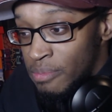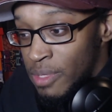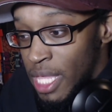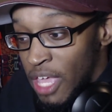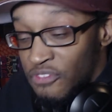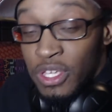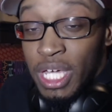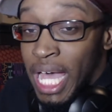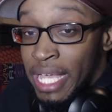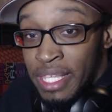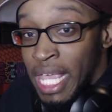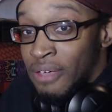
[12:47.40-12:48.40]
if you
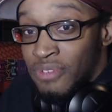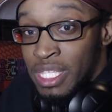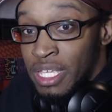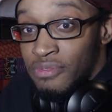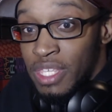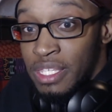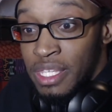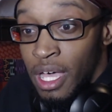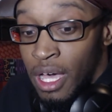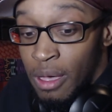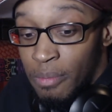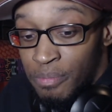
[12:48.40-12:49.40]
guys have any of these
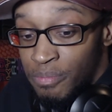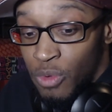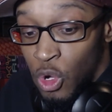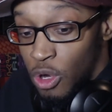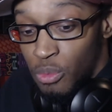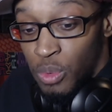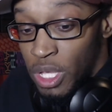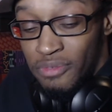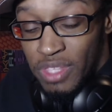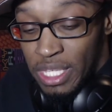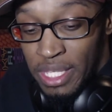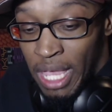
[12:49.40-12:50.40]
or one
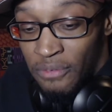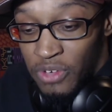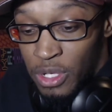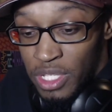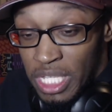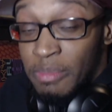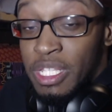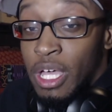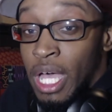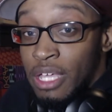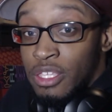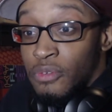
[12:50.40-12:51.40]
of these headphones, let me
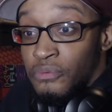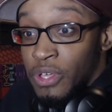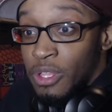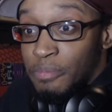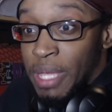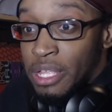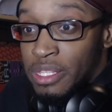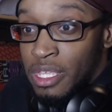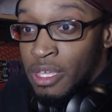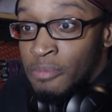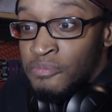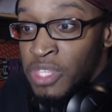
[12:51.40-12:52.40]
know how you feel about
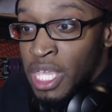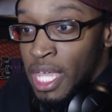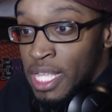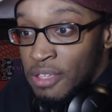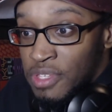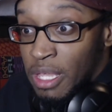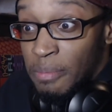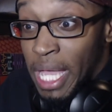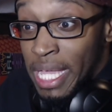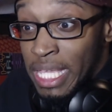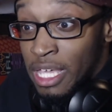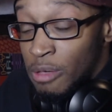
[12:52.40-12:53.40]
them. And if
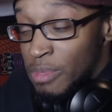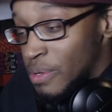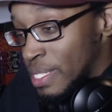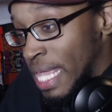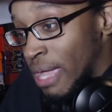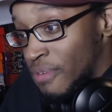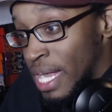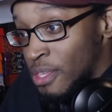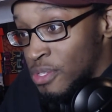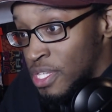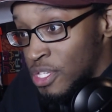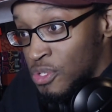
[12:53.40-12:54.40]
somebody can help me with that
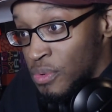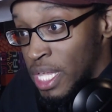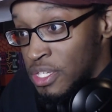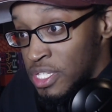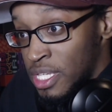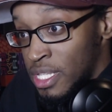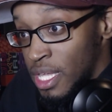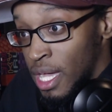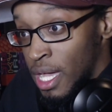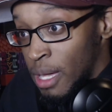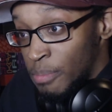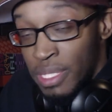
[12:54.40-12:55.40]
rattle situation,
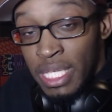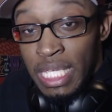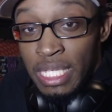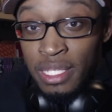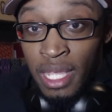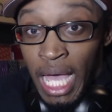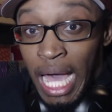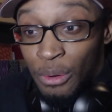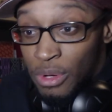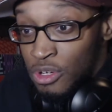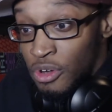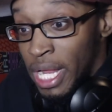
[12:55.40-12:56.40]
please, I
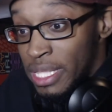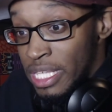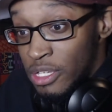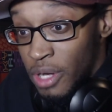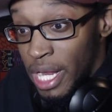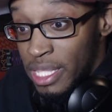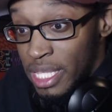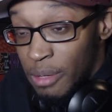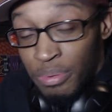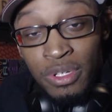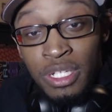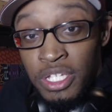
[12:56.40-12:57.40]
will greatly
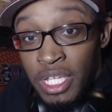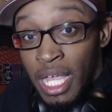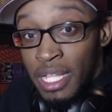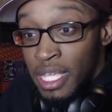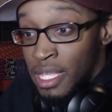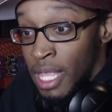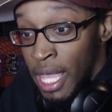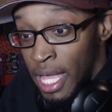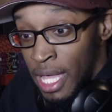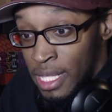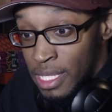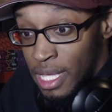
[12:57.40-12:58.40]
appreciate it.
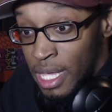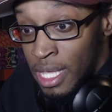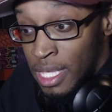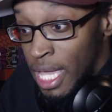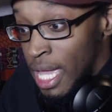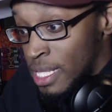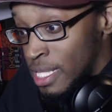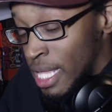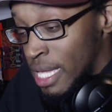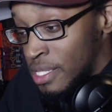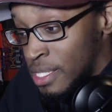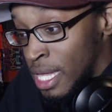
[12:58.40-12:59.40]
And yeah,
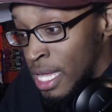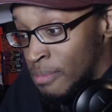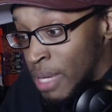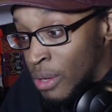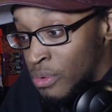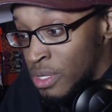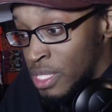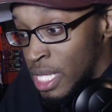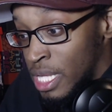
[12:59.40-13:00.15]
next time I will